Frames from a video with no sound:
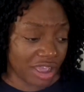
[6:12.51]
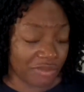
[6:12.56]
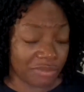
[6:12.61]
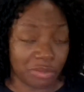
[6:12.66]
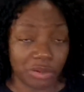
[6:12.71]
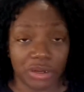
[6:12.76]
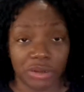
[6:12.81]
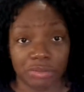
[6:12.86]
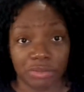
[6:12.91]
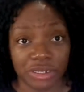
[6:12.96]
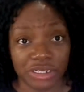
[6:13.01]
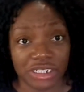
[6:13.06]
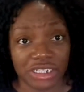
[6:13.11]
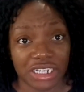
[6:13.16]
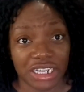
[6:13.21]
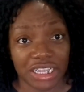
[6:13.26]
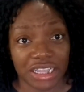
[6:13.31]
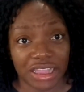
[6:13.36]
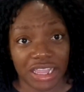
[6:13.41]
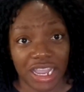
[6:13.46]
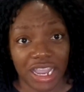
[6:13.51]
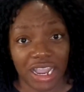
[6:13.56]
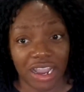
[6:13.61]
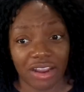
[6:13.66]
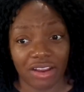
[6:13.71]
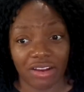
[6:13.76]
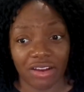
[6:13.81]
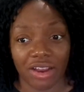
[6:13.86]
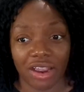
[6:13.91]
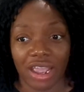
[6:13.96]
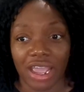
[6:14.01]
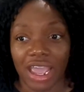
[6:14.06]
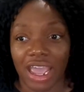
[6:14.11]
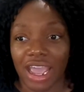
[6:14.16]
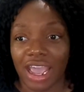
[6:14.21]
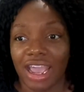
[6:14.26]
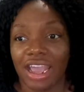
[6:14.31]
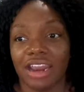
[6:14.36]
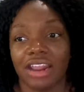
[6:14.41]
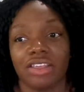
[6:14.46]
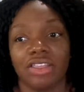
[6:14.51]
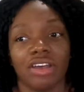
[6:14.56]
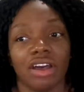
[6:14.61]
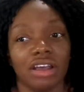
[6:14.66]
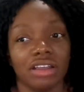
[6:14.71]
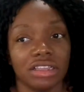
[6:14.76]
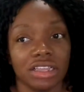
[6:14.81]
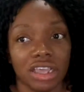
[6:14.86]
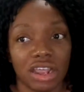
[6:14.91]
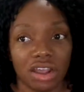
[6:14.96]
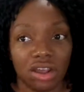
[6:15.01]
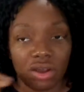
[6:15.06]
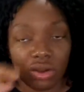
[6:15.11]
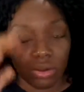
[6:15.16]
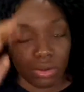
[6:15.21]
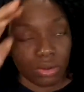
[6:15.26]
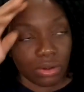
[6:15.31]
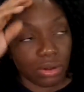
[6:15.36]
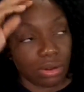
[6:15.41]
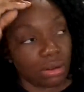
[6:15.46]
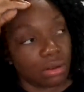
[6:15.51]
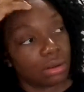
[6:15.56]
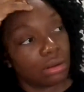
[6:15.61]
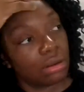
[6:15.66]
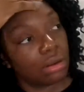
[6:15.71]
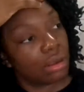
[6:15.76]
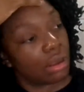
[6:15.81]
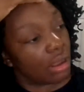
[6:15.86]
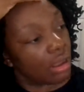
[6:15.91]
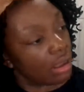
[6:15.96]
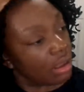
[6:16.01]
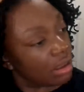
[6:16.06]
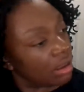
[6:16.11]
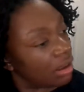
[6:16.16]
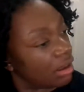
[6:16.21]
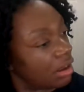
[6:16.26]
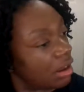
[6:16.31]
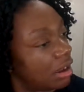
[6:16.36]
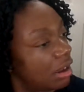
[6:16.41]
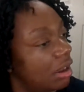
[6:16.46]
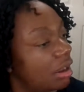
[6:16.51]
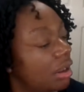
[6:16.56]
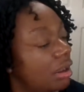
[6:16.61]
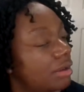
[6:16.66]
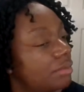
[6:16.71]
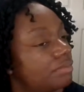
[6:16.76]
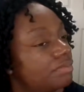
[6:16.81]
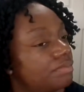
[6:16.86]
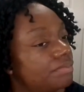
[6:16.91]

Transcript: put a bunch in there, and I thought, you know, I